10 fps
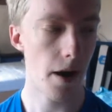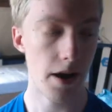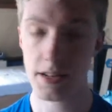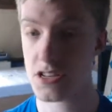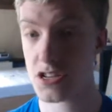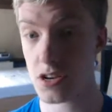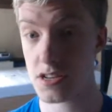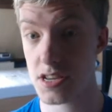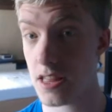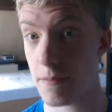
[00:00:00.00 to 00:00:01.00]
I did
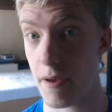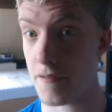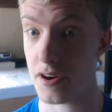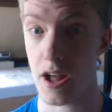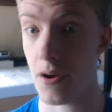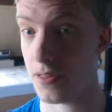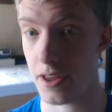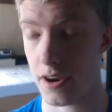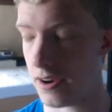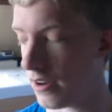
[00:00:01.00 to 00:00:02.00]
see them every now and
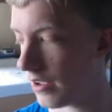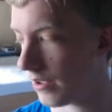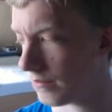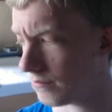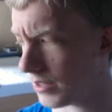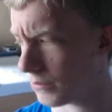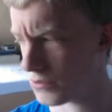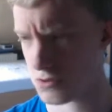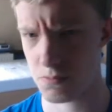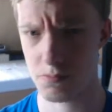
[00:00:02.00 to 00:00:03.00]
then. Like
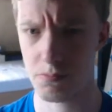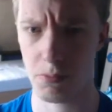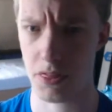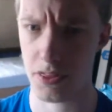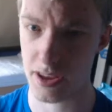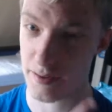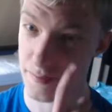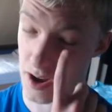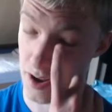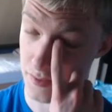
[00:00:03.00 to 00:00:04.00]
was with the year
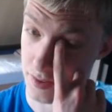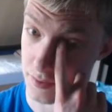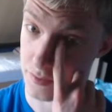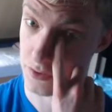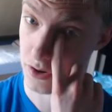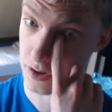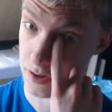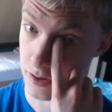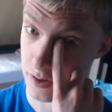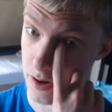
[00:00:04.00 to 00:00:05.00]
5s, like during
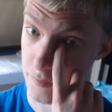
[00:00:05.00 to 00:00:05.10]
an